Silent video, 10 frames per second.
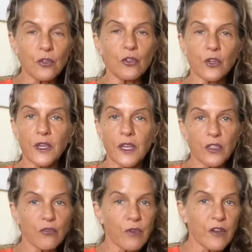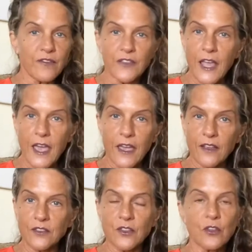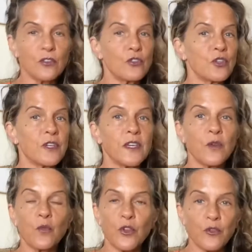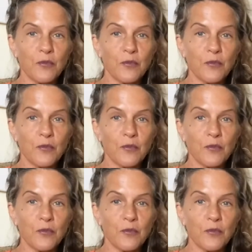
looking at the red flags, looking at what you